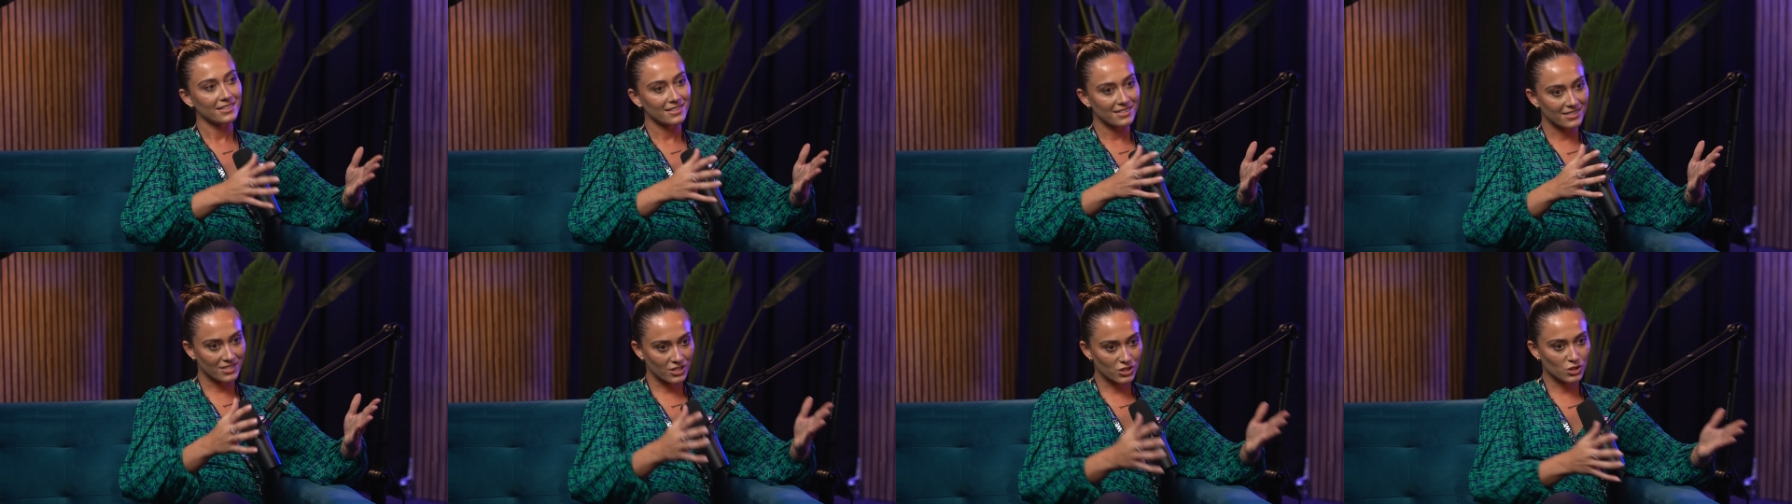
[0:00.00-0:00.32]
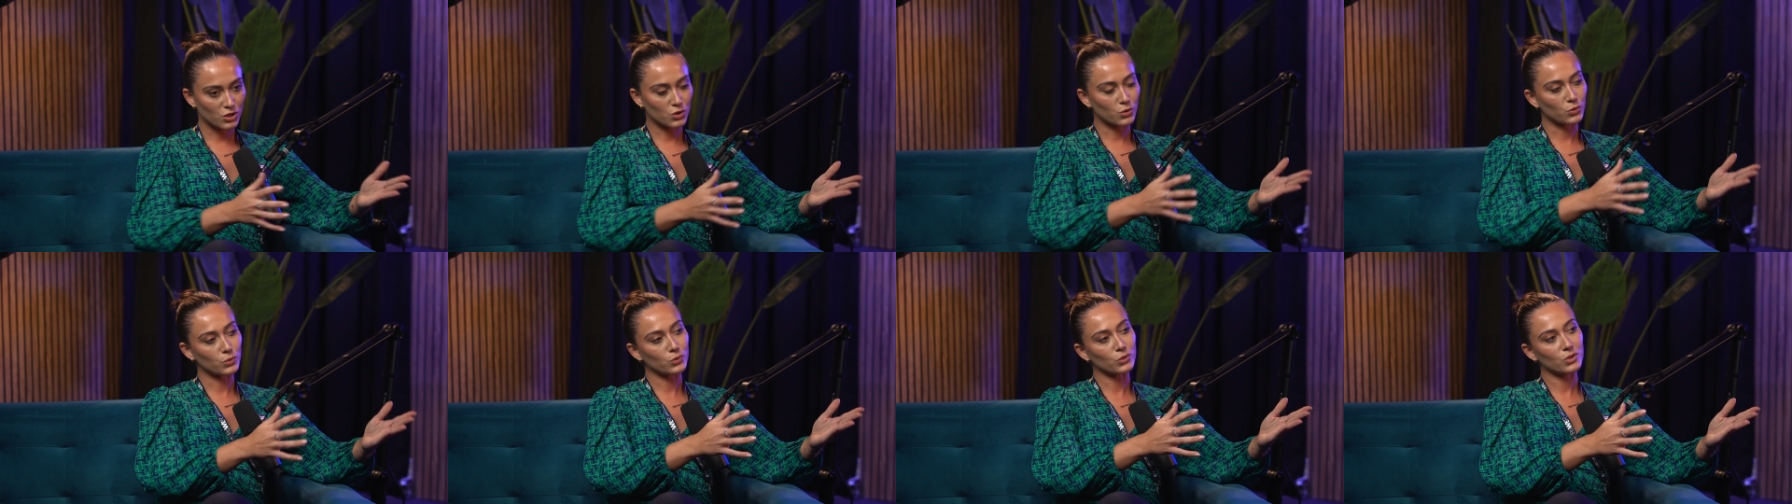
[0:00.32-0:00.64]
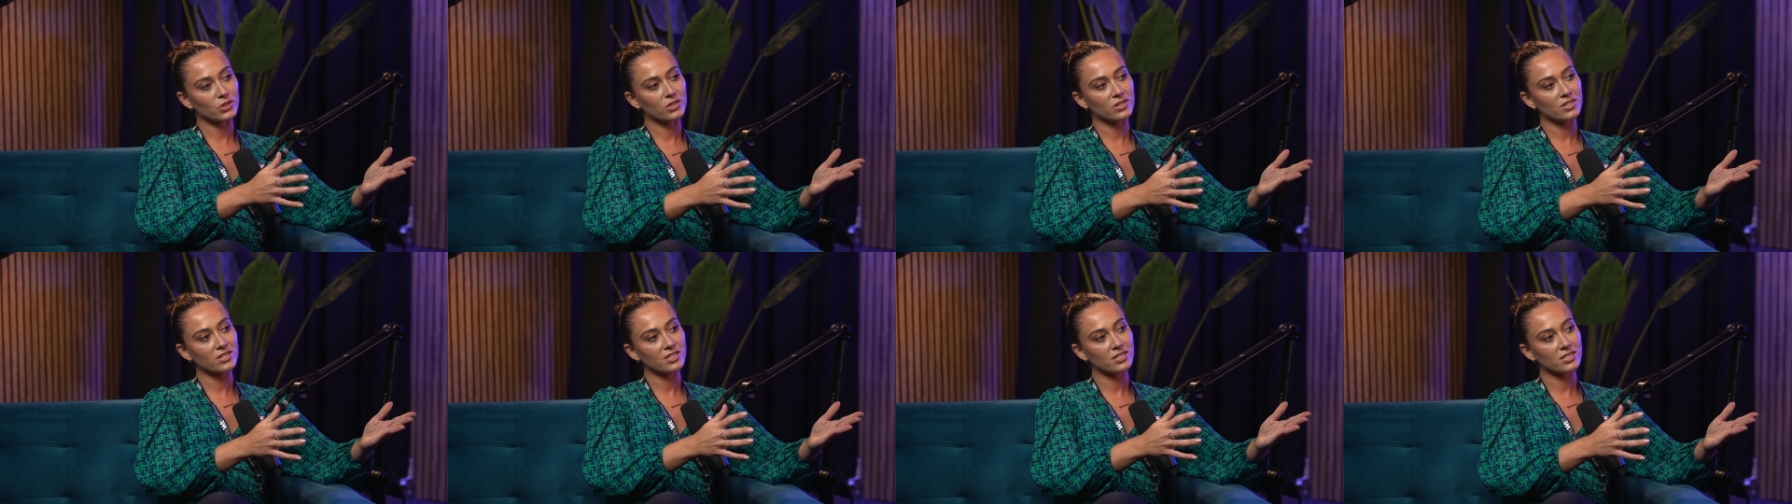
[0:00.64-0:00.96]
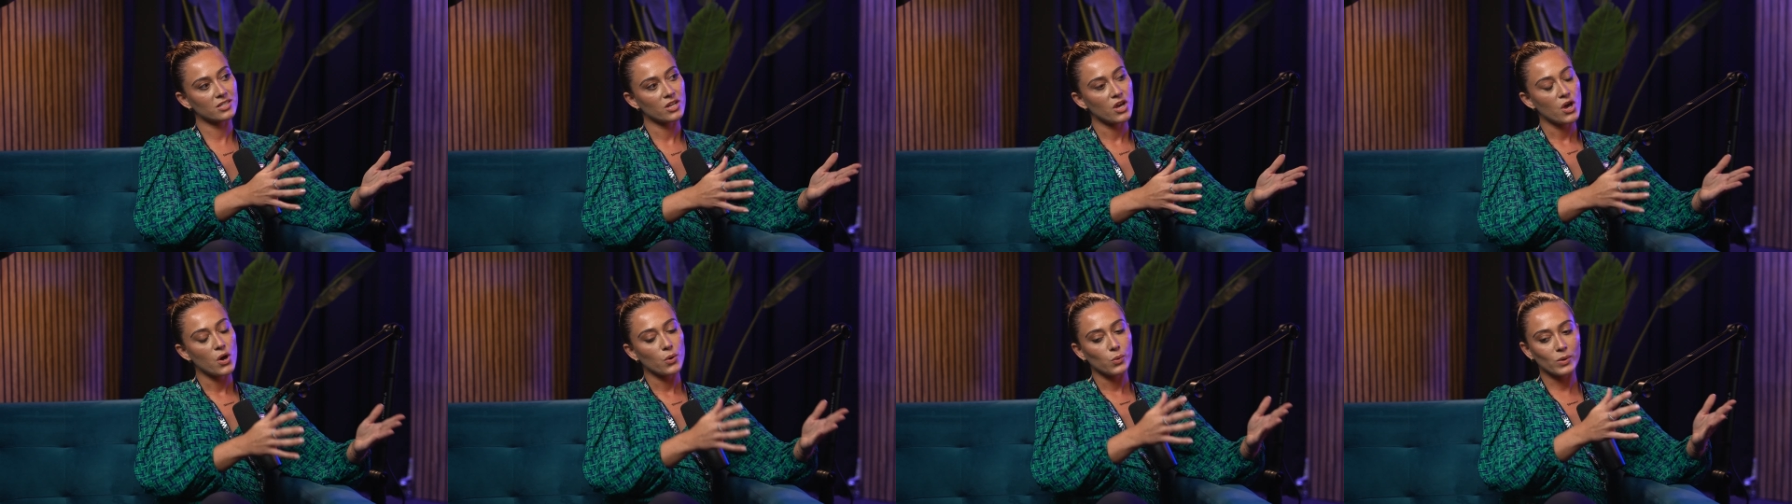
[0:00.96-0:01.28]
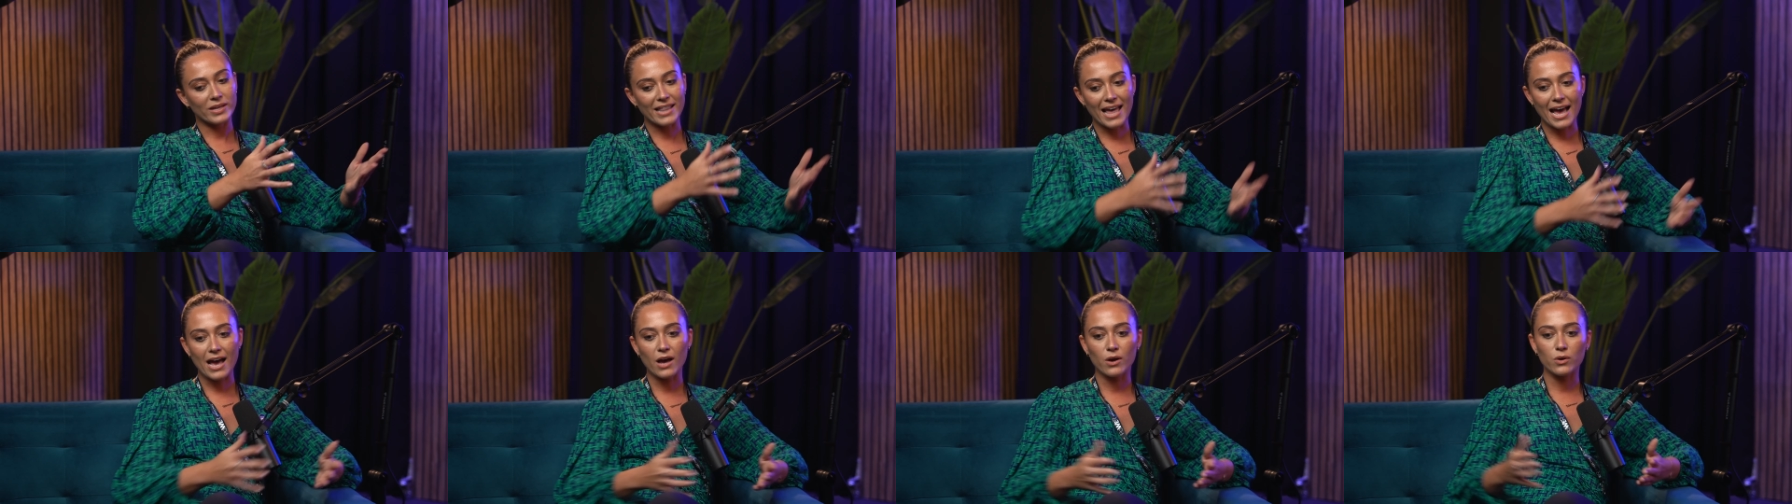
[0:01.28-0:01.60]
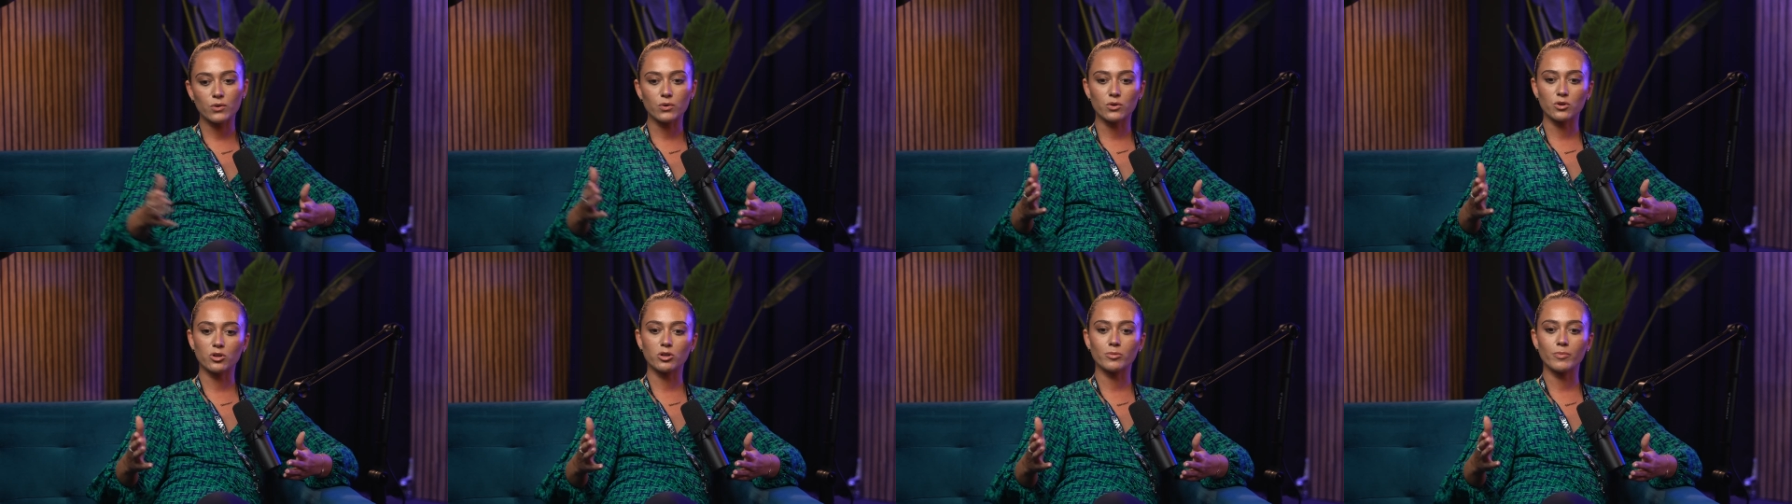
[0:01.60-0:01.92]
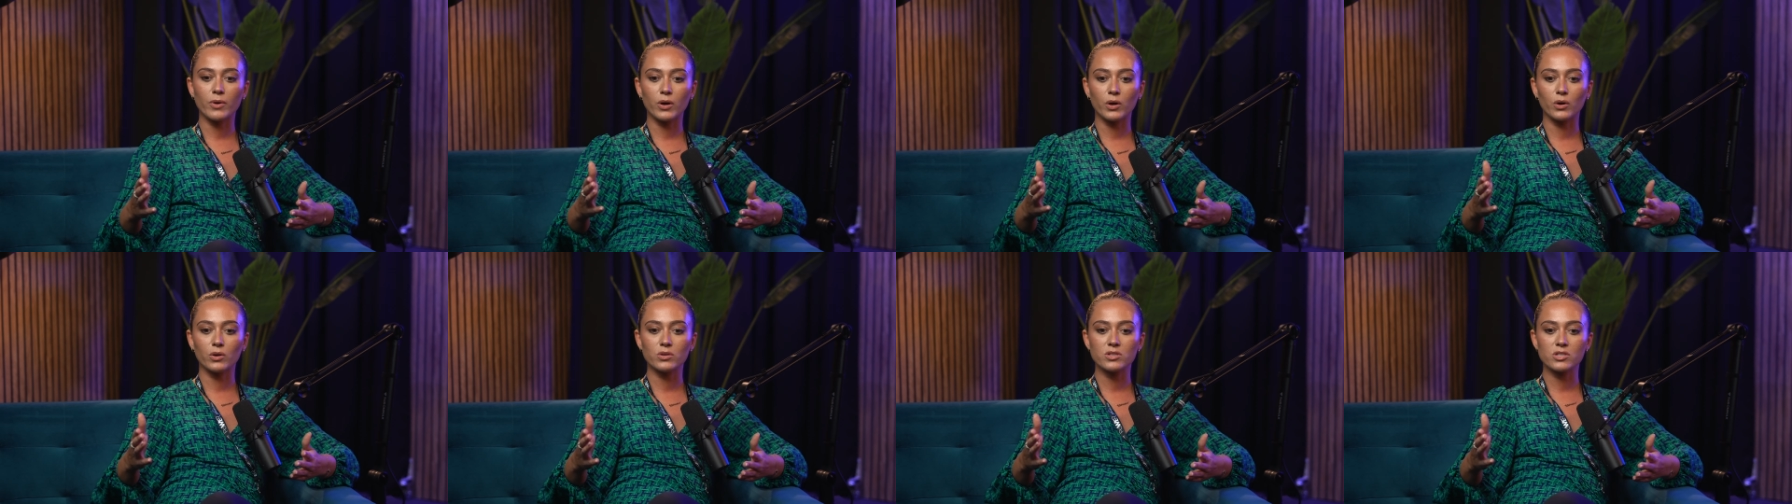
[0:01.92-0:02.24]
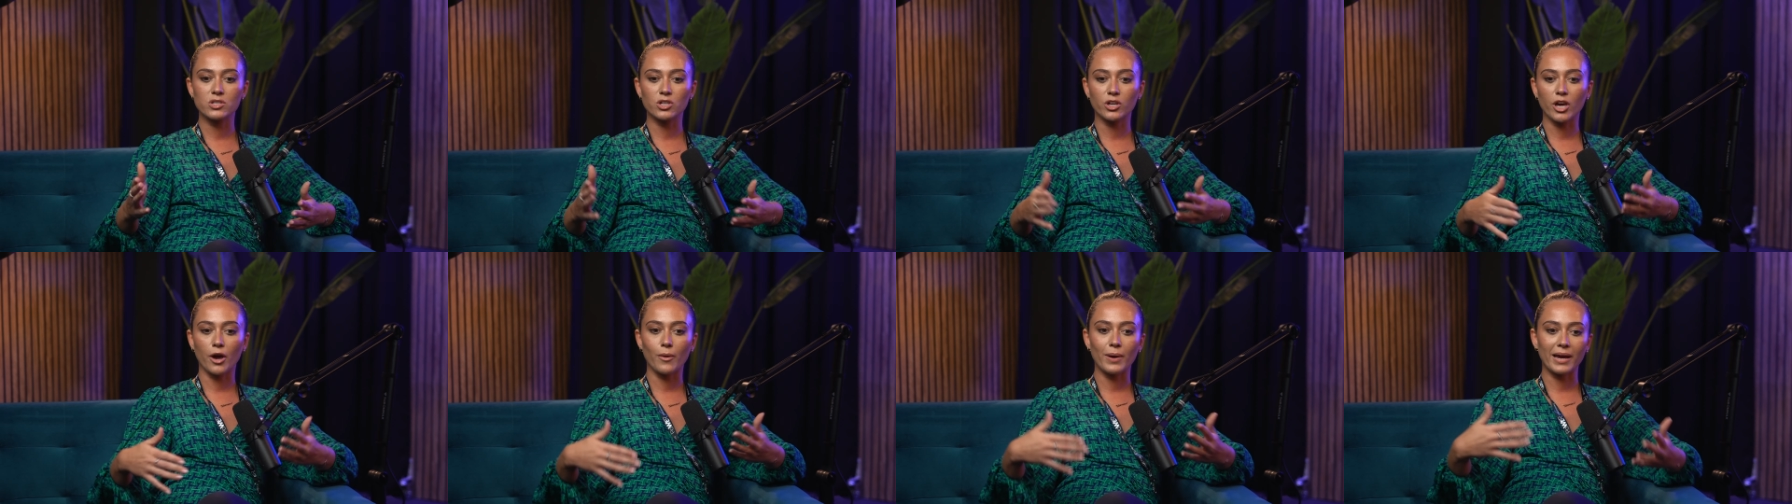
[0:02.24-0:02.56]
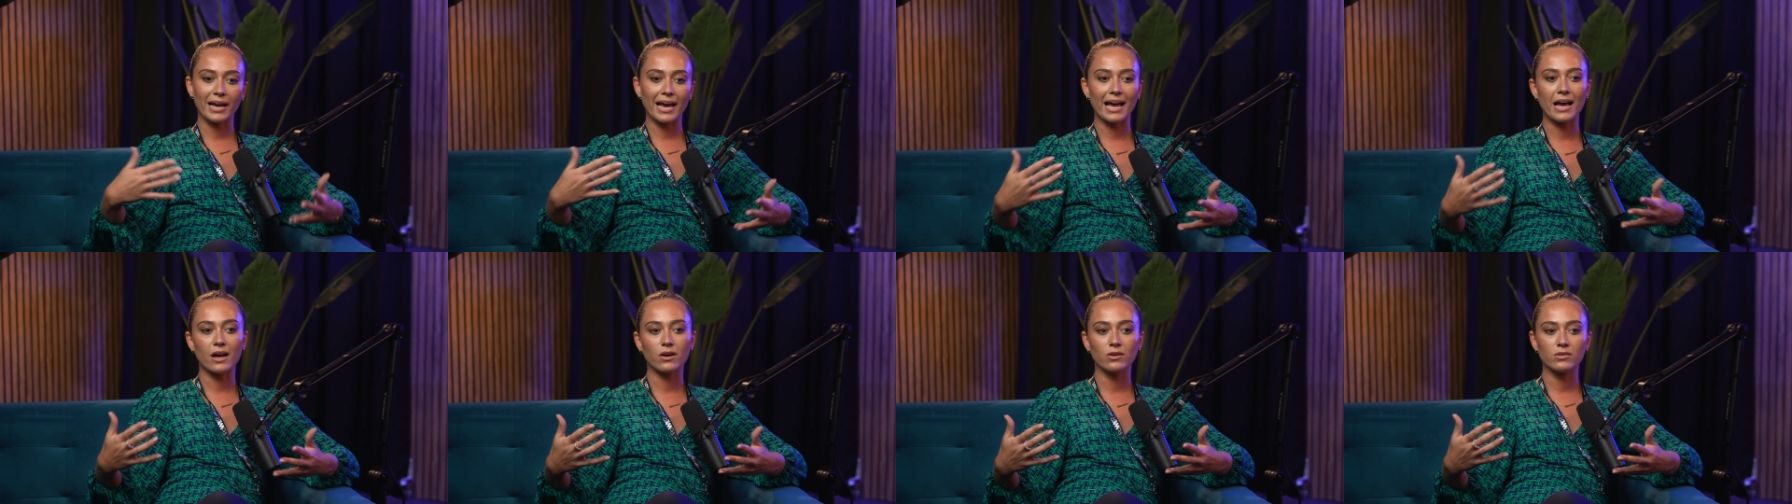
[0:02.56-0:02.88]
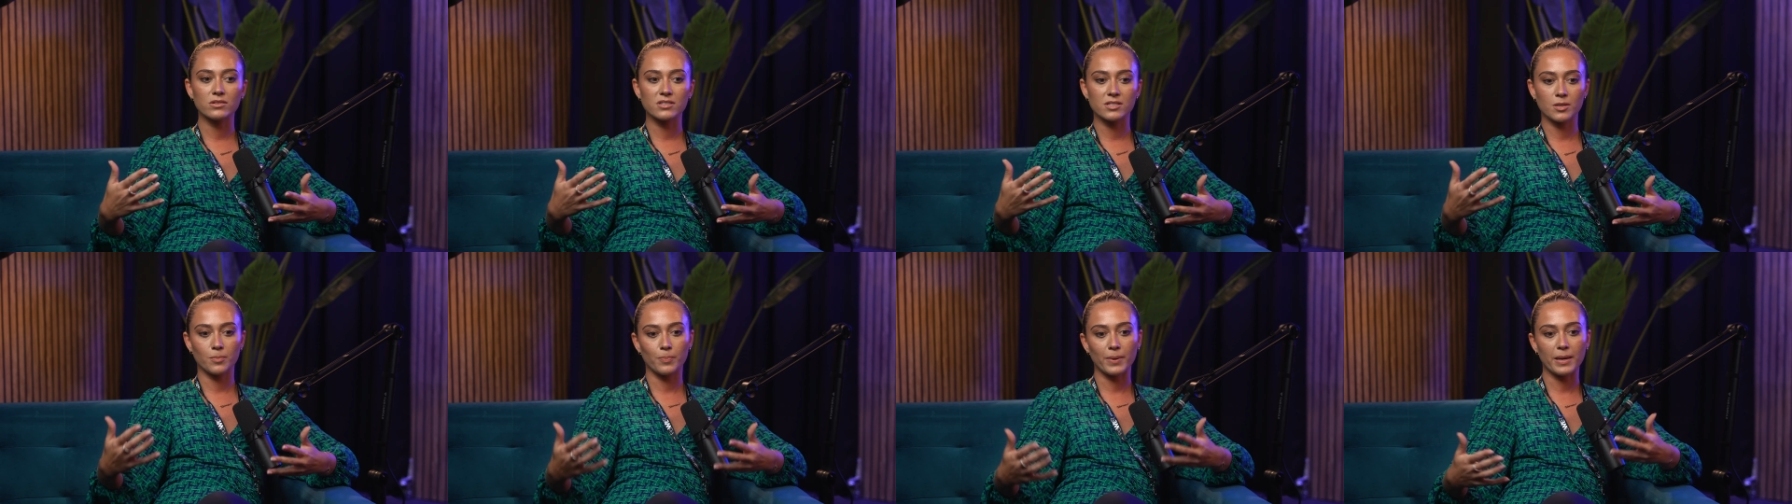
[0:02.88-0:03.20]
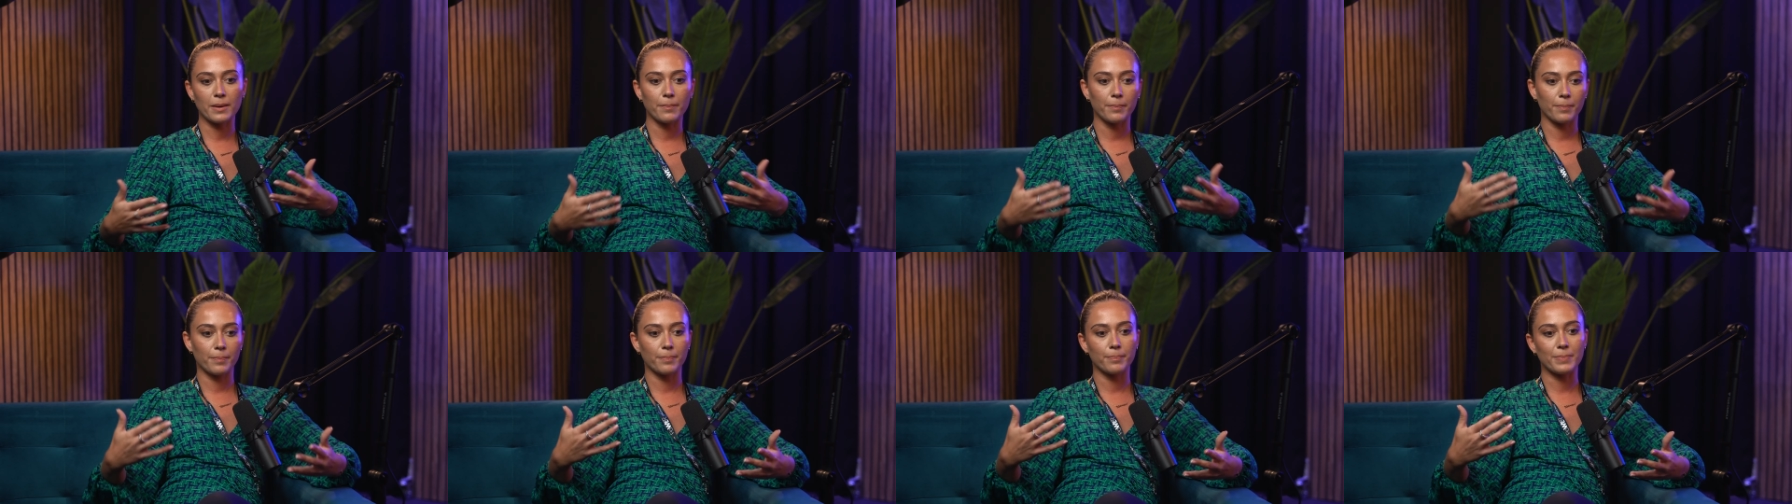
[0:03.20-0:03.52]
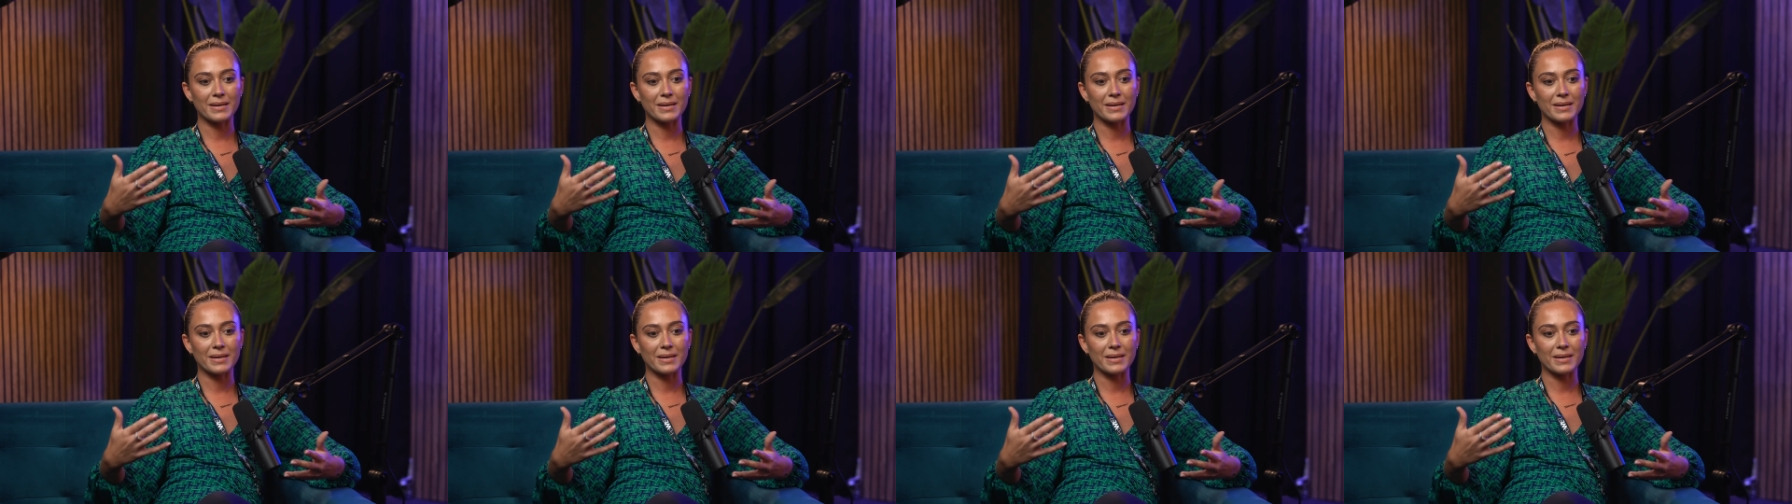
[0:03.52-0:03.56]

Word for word: to schools without almost going out to be